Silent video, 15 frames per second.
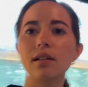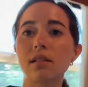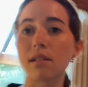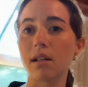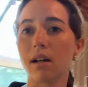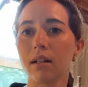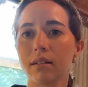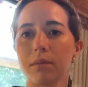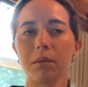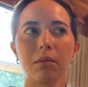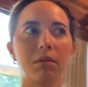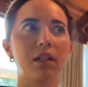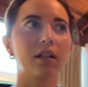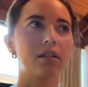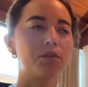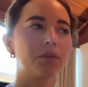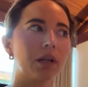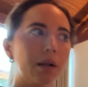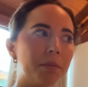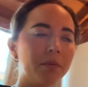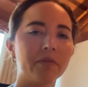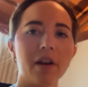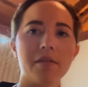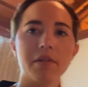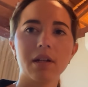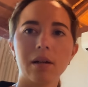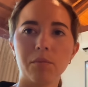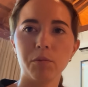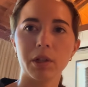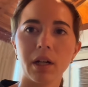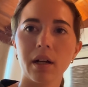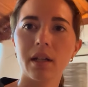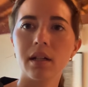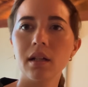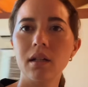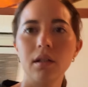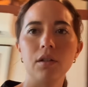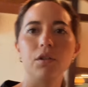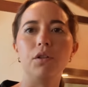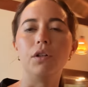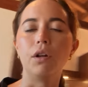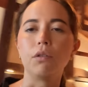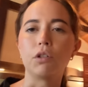sucked, I'm gonna be honest. We got up at 5 a.m., we got no